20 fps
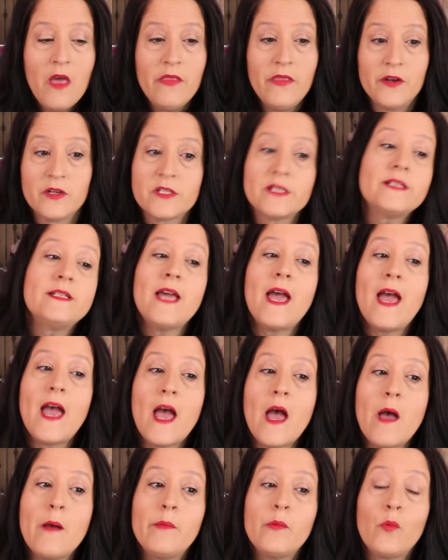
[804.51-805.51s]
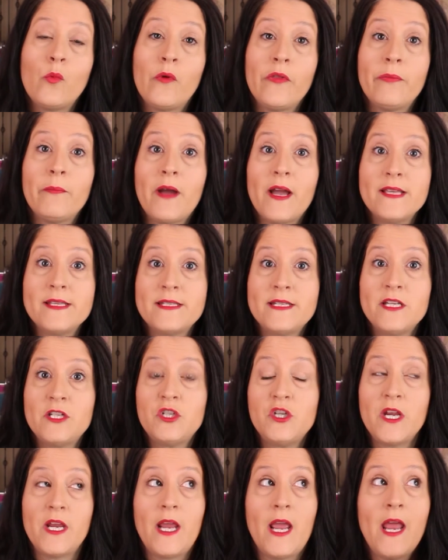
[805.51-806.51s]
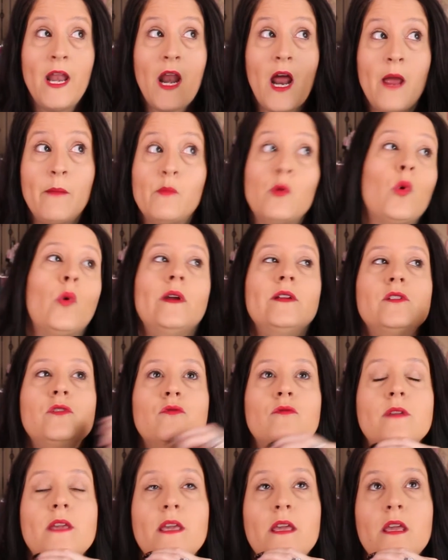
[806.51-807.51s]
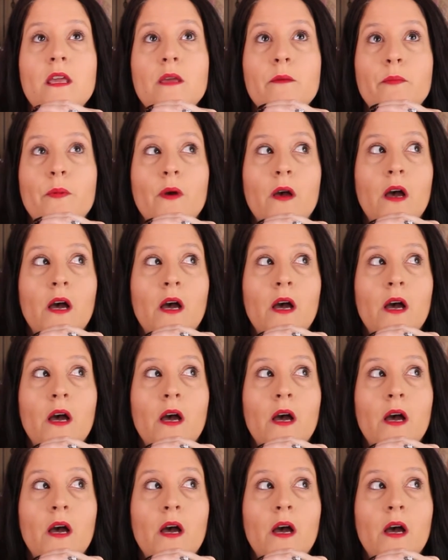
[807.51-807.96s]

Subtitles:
there's a tab with my stitching, and I'm going to keep